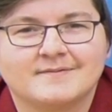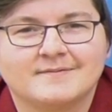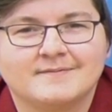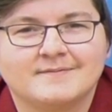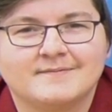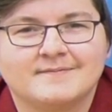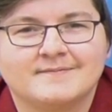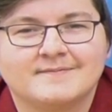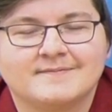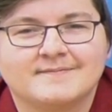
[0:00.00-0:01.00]

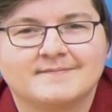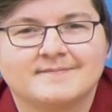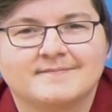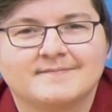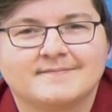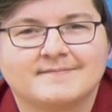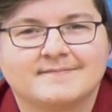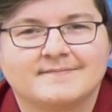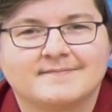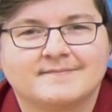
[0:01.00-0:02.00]

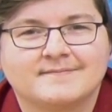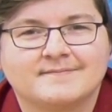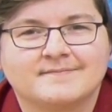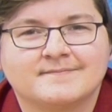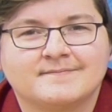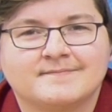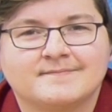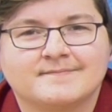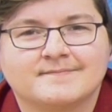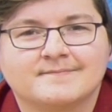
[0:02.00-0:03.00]

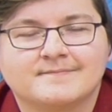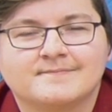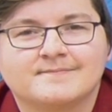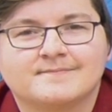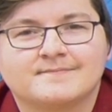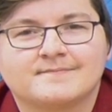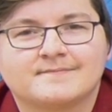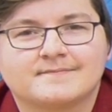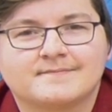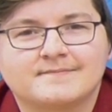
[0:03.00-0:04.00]

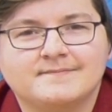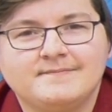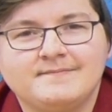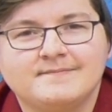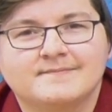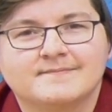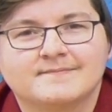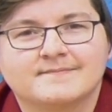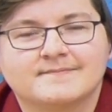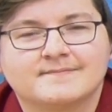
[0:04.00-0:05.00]

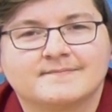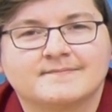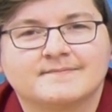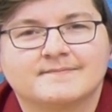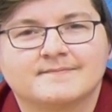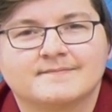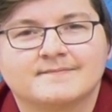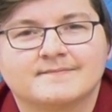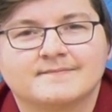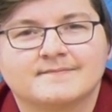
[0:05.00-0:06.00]

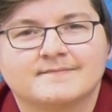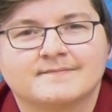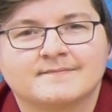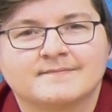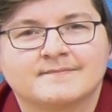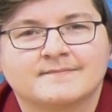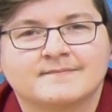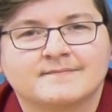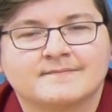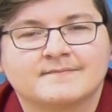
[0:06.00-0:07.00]

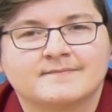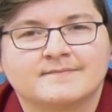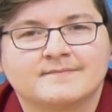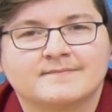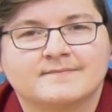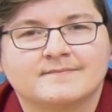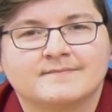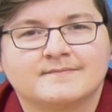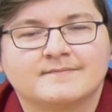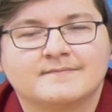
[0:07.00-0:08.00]
(not speaking)